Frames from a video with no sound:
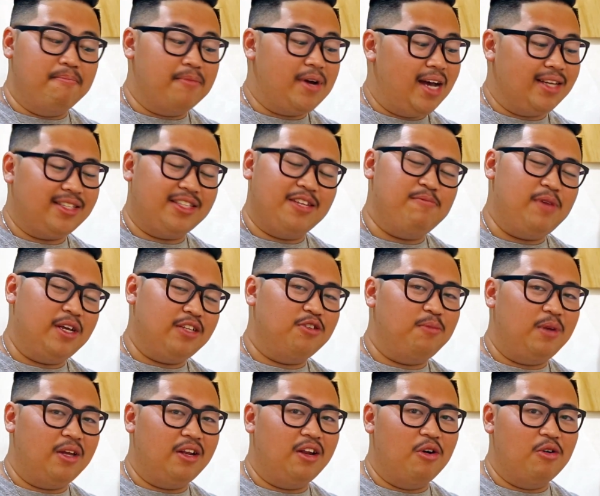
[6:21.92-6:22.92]
custom made
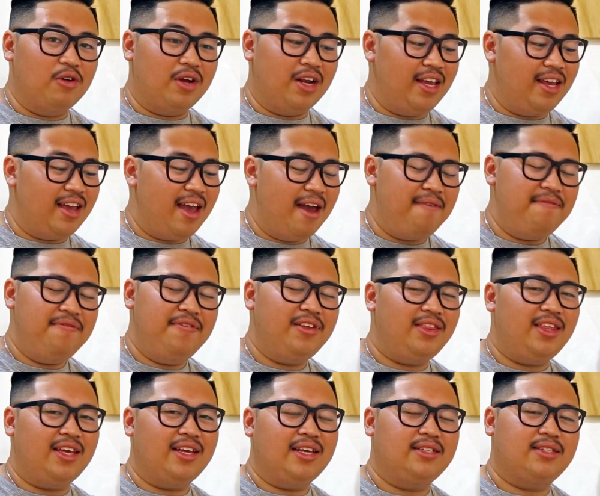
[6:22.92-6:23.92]
to me locally.
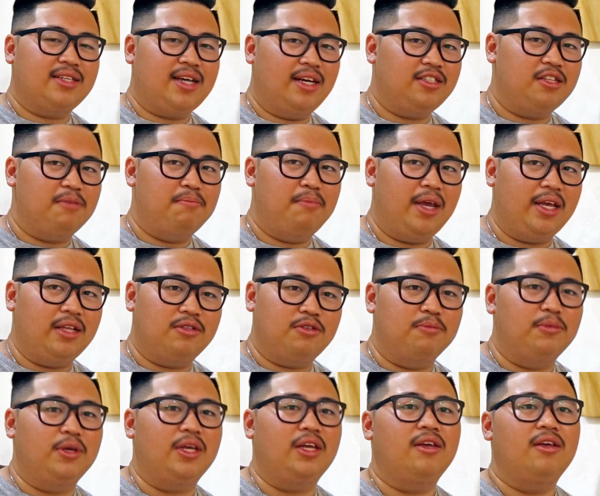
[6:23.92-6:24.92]
Everything is custom made
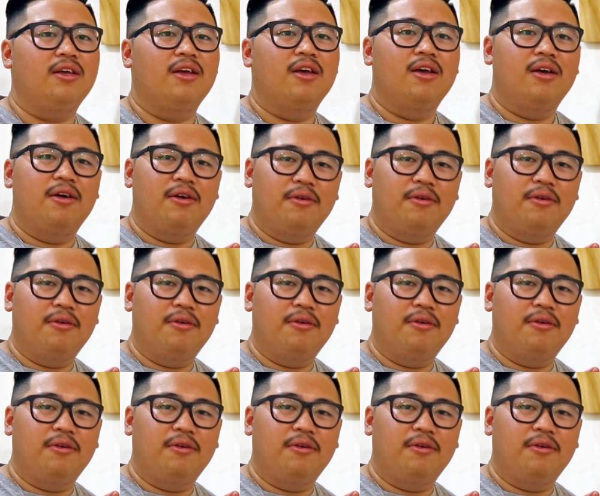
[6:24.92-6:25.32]
to me,